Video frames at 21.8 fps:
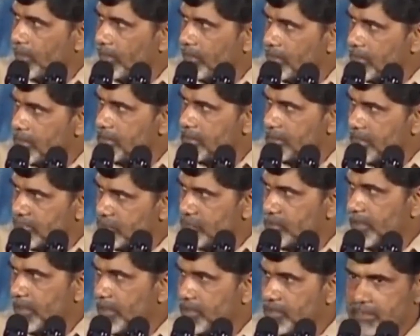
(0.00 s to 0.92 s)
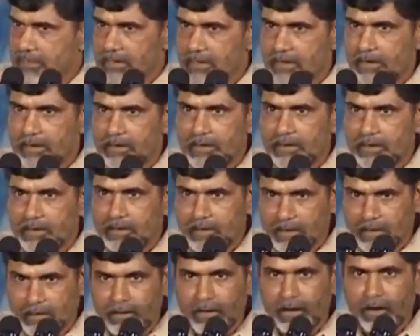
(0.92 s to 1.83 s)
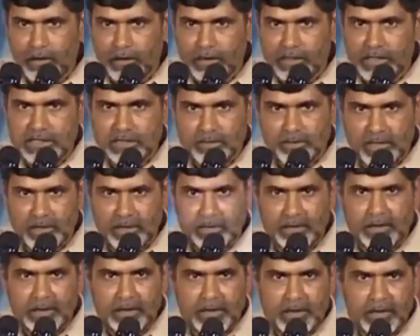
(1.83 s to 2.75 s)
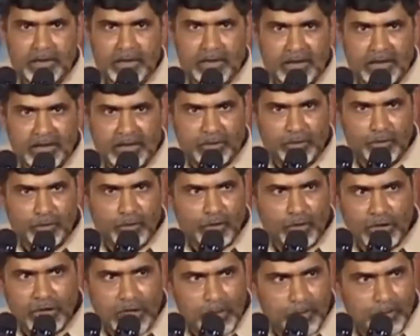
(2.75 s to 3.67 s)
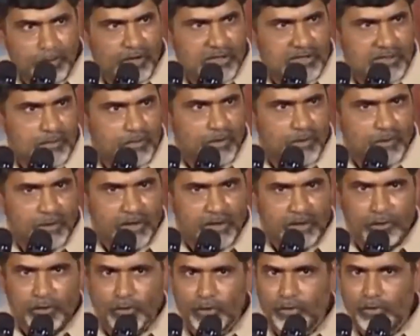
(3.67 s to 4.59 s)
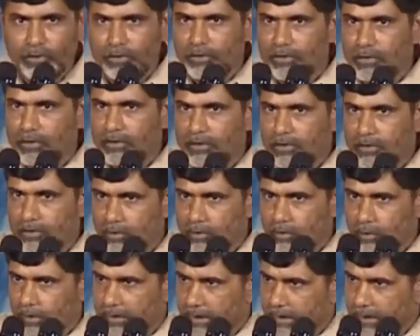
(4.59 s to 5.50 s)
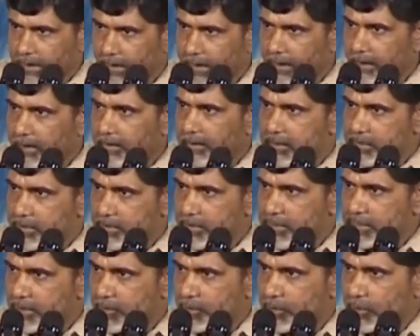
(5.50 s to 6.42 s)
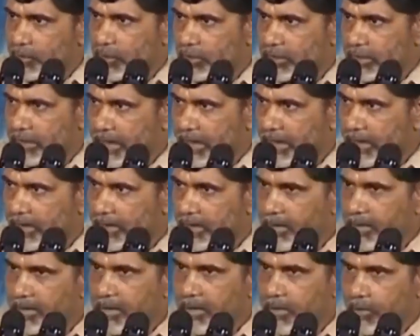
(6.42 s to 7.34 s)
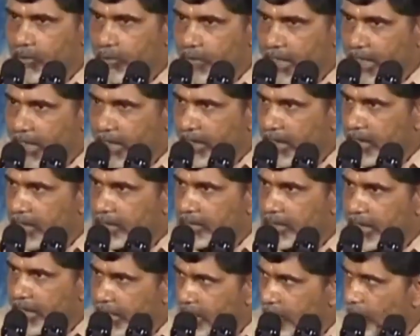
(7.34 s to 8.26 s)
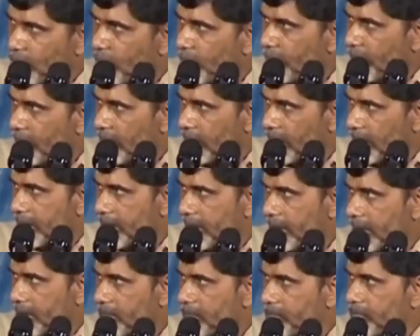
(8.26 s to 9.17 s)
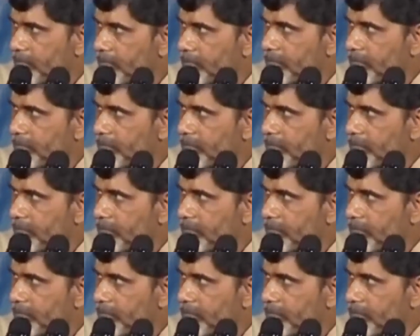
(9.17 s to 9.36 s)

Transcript: it is 6% in the last month it is only possible for you to create this much of growth rate, whereas in a developed country.